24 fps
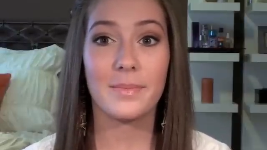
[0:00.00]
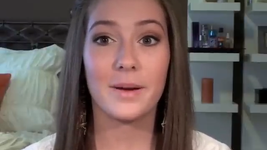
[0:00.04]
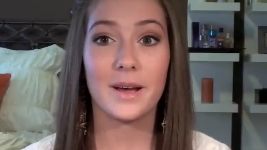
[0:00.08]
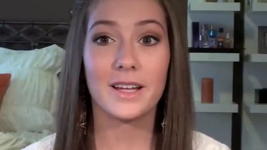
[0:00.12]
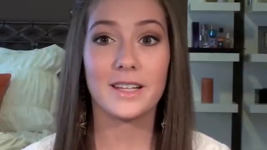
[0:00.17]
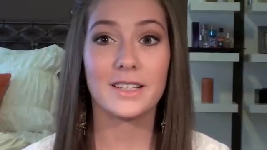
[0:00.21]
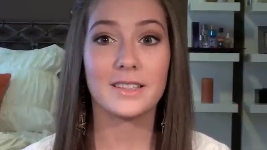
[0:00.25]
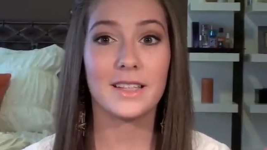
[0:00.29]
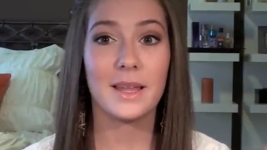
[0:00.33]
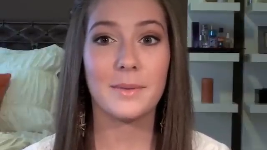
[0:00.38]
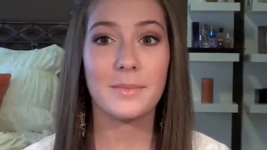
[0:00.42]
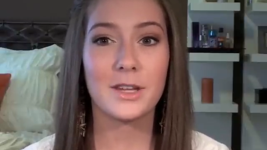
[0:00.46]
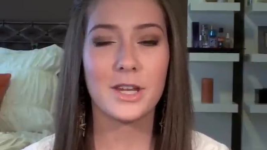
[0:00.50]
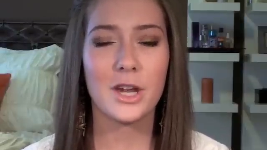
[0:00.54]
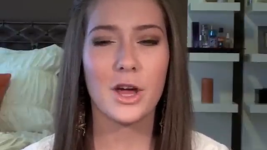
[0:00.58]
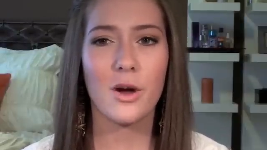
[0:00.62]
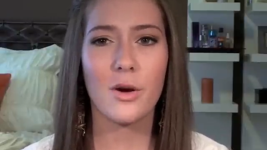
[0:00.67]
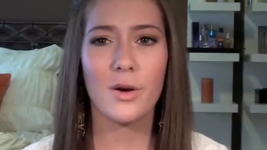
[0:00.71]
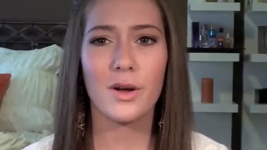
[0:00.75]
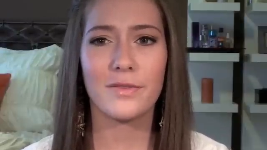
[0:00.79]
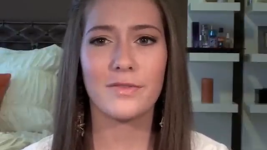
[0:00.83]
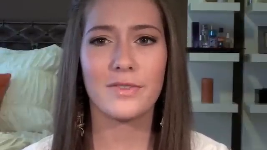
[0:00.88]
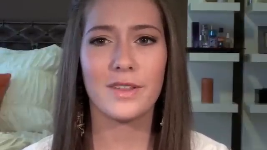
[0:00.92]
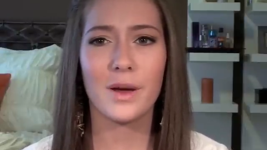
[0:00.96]
but let me
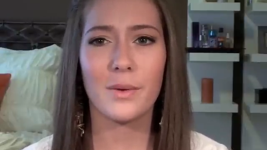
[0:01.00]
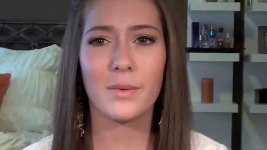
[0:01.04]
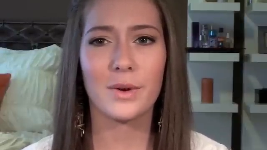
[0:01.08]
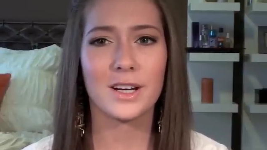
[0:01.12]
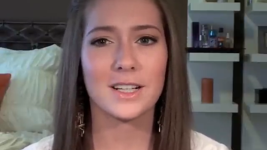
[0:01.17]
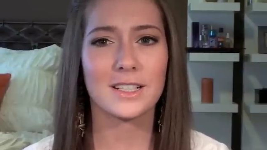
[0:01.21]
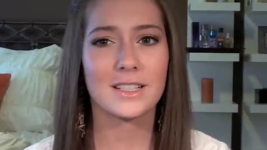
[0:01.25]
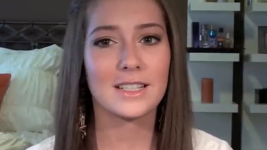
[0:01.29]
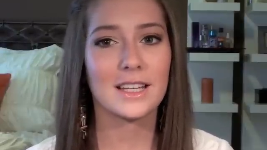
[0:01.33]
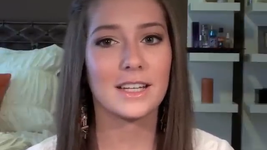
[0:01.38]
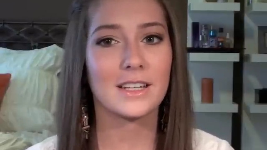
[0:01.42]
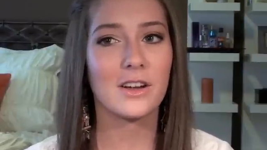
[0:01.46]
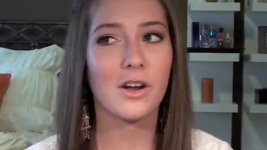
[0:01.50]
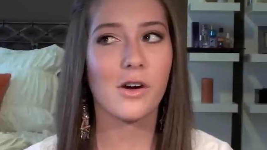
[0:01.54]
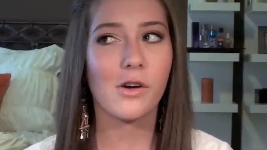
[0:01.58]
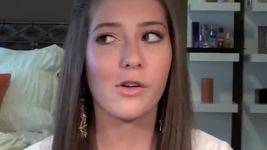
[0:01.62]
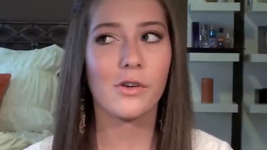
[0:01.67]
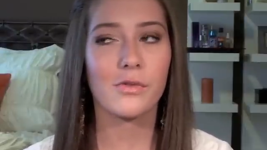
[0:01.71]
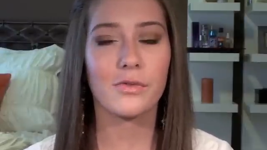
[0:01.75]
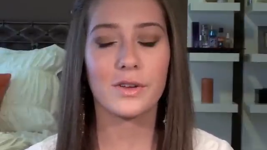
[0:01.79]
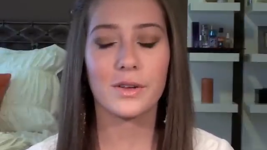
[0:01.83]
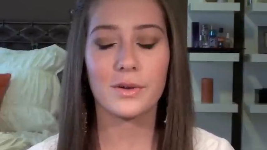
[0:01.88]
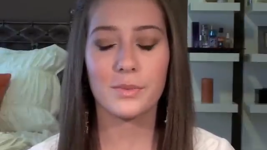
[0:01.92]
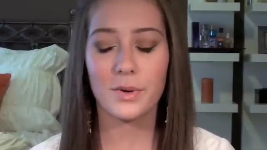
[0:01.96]
know if it works, because I don't
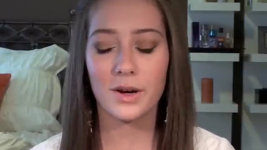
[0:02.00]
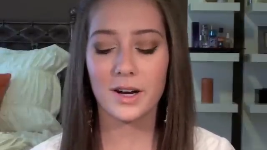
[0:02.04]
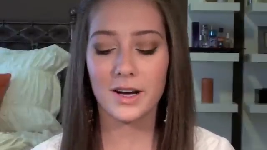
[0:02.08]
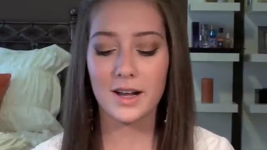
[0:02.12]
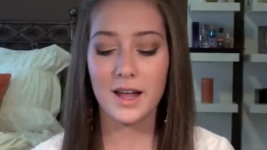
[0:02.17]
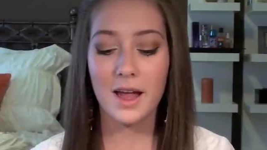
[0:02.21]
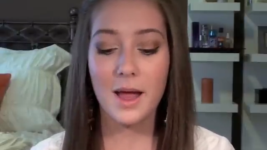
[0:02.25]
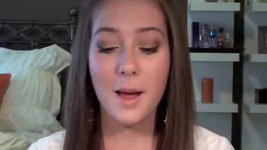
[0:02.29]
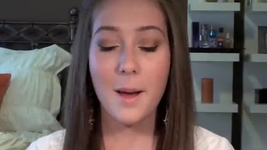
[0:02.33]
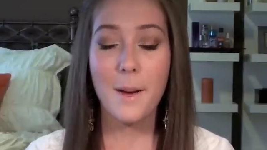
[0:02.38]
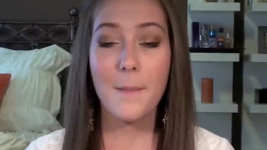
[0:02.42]
know if it'd work.